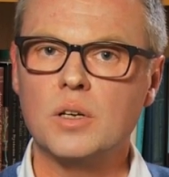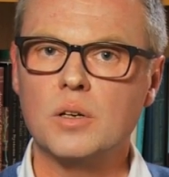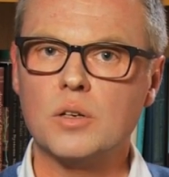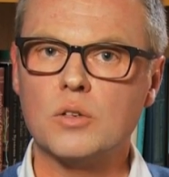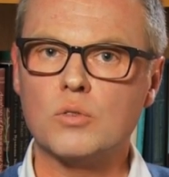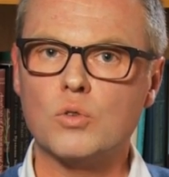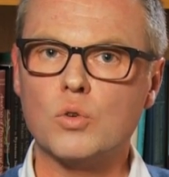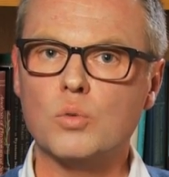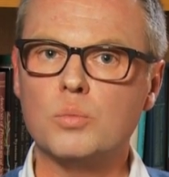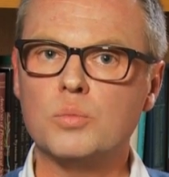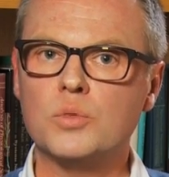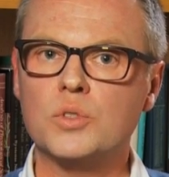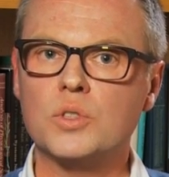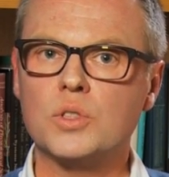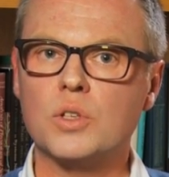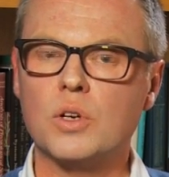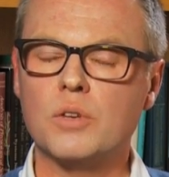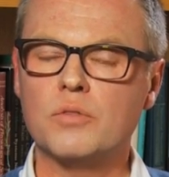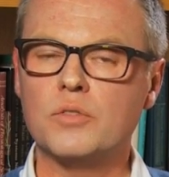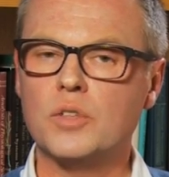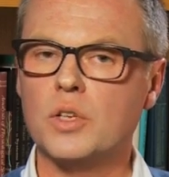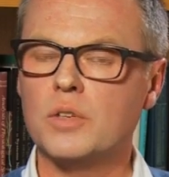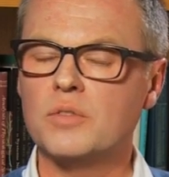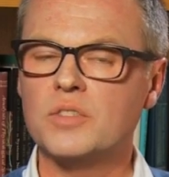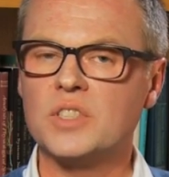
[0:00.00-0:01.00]
groups
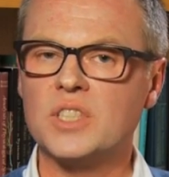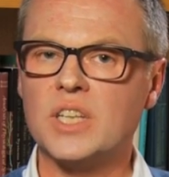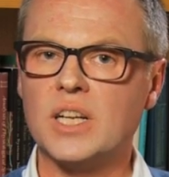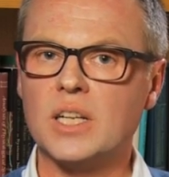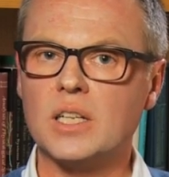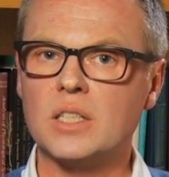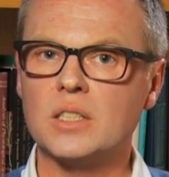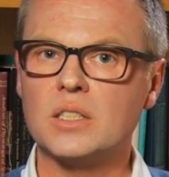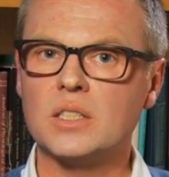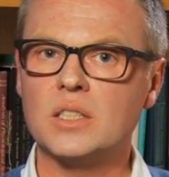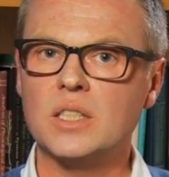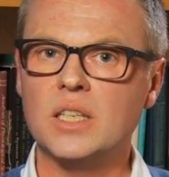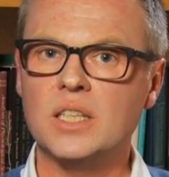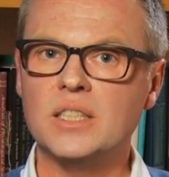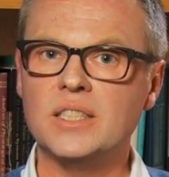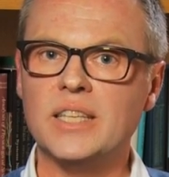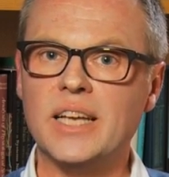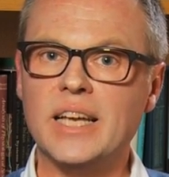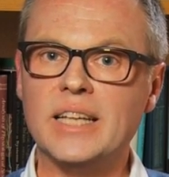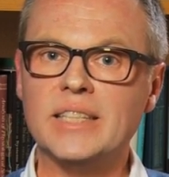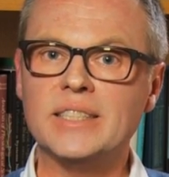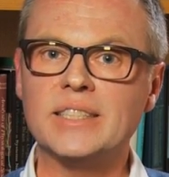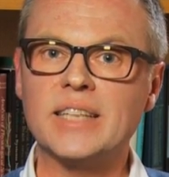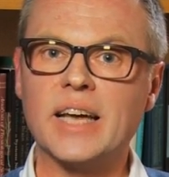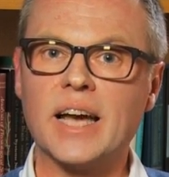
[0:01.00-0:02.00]
of nerve cells in the
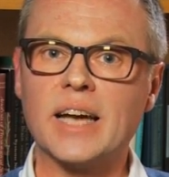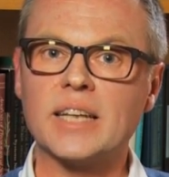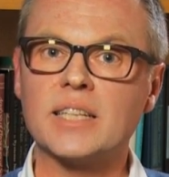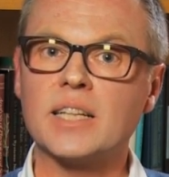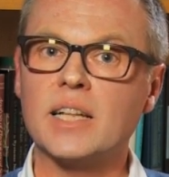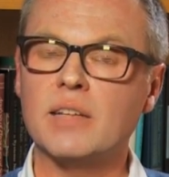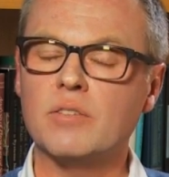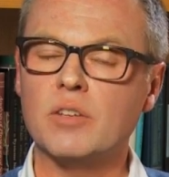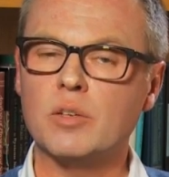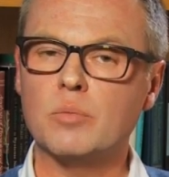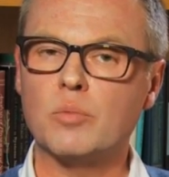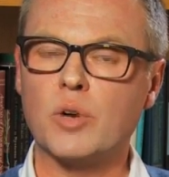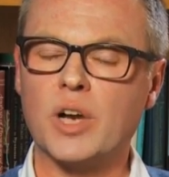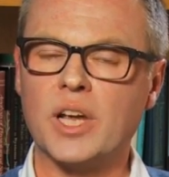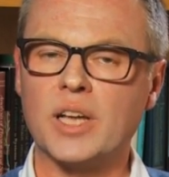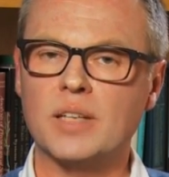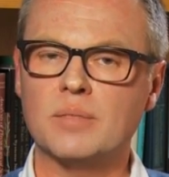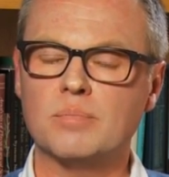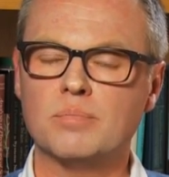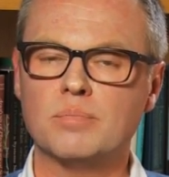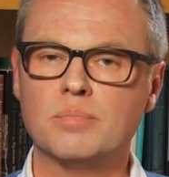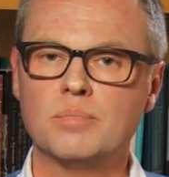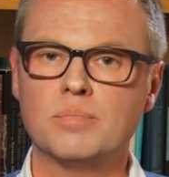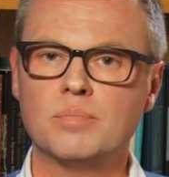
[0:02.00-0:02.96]
intact living brain.